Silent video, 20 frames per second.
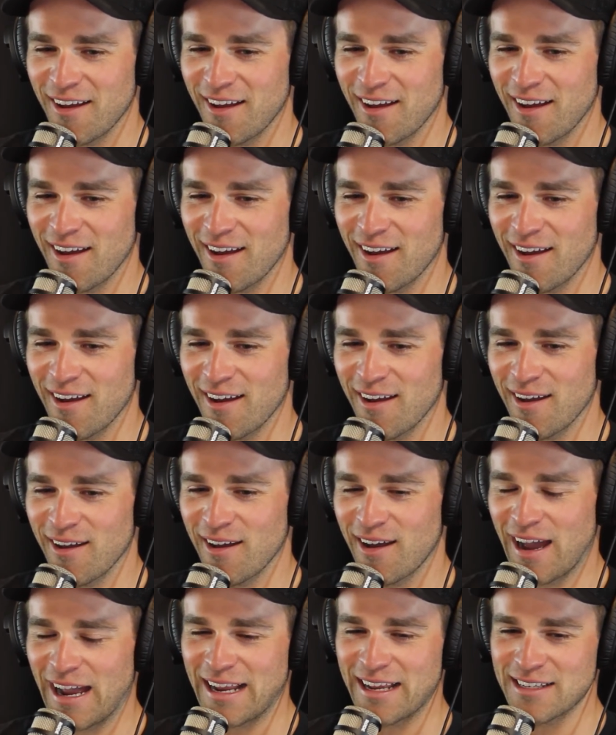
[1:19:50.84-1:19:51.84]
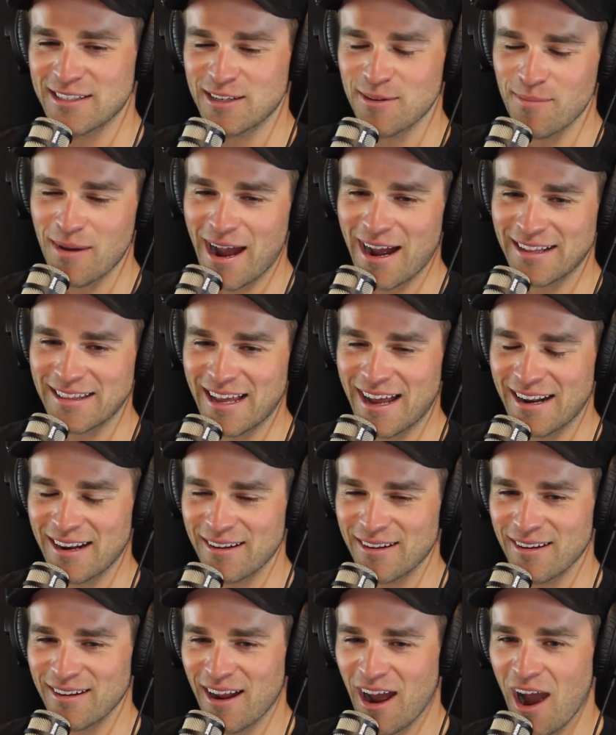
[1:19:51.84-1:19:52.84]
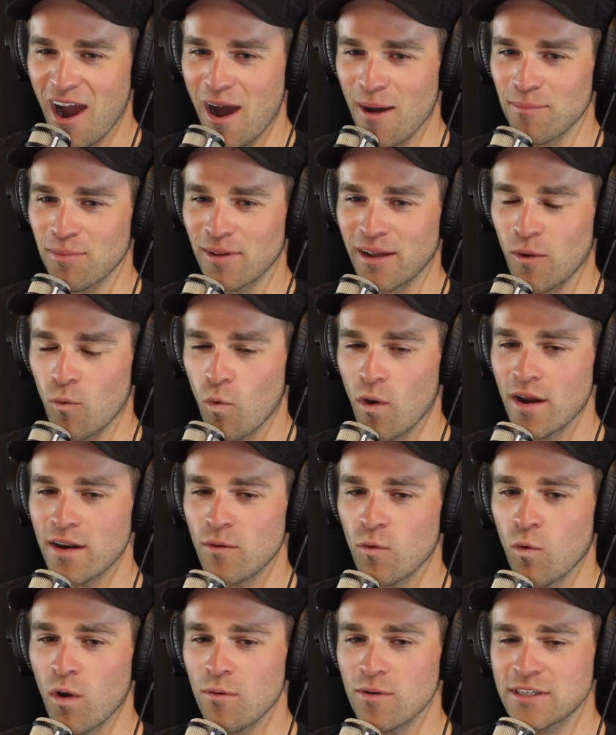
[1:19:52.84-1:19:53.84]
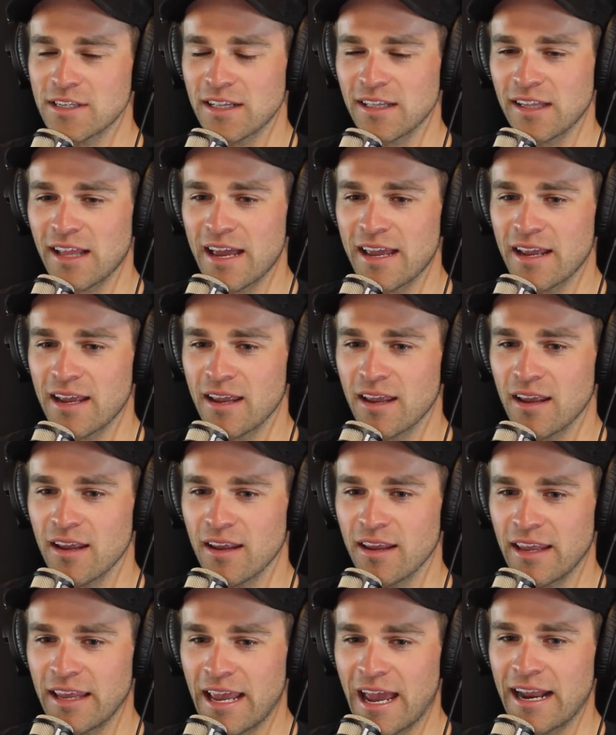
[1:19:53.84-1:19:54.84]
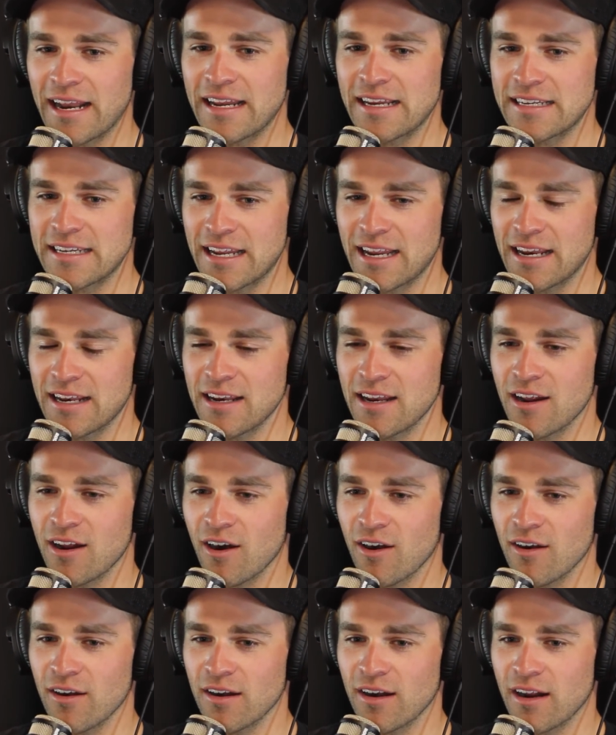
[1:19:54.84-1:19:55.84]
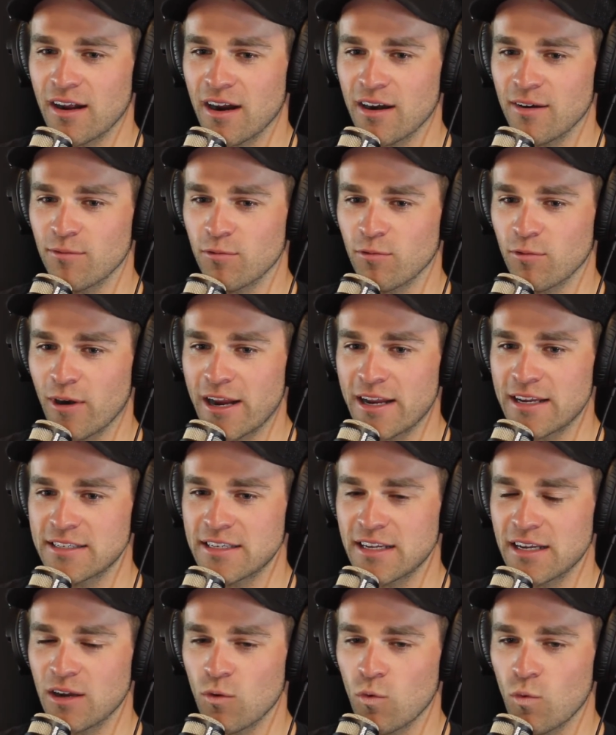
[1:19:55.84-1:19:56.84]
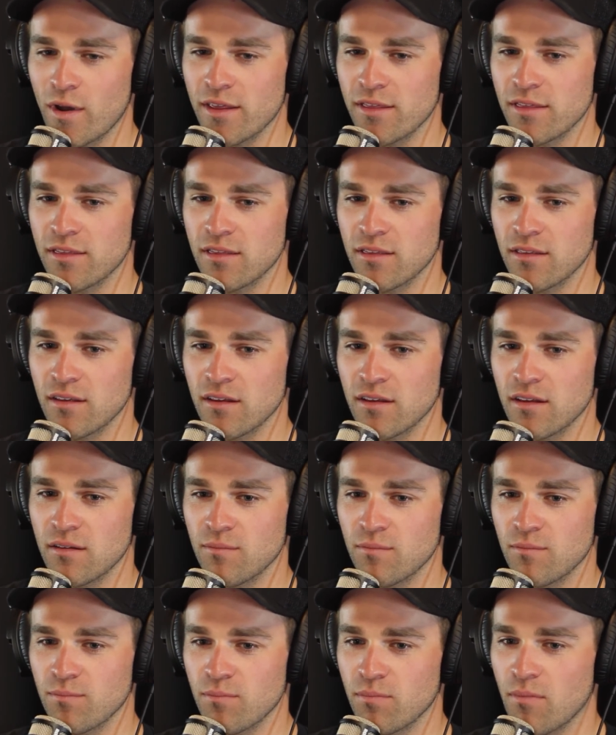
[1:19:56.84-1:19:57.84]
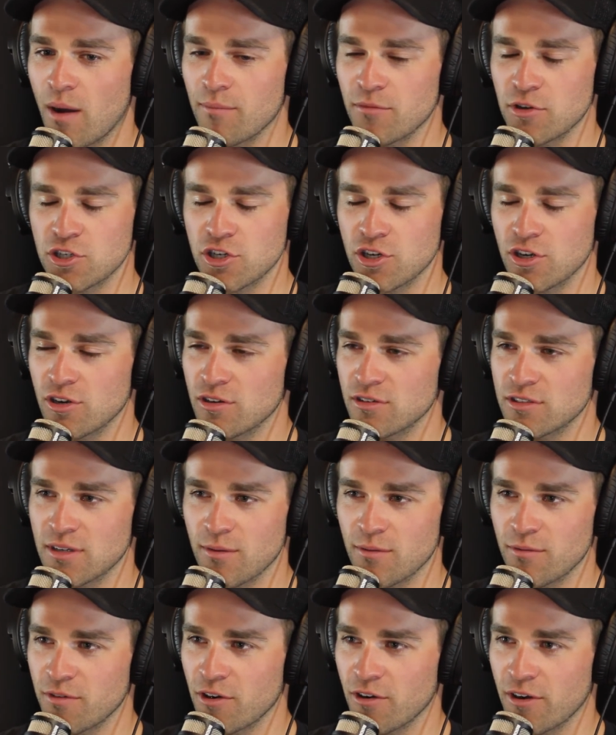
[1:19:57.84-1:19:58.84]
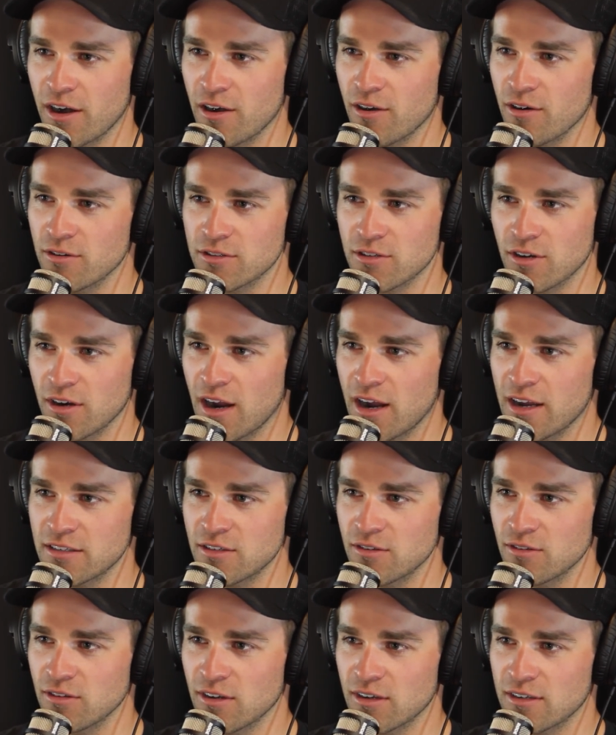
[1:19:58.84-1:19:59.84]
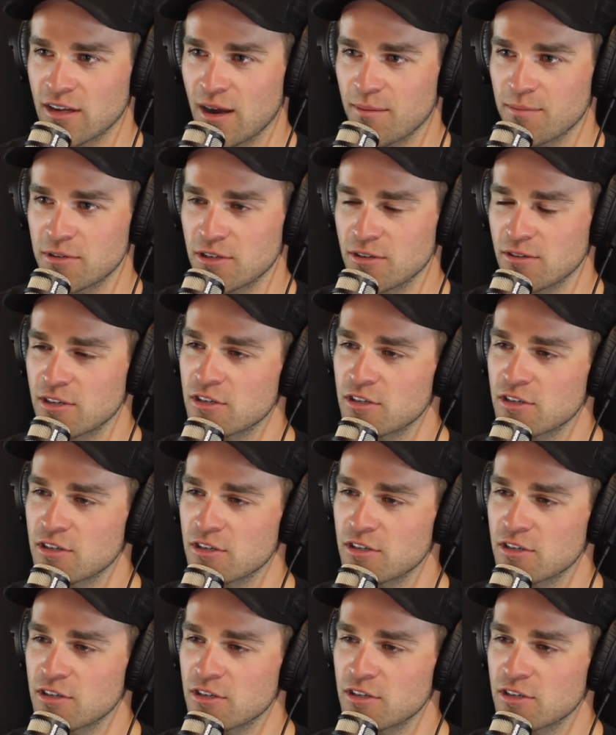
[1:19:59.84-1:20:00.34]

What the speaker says: I guess to back that up, like what was it like getting to IndyCar and kind of racing with, I'm sure, some of your heroes or guys you looked up to?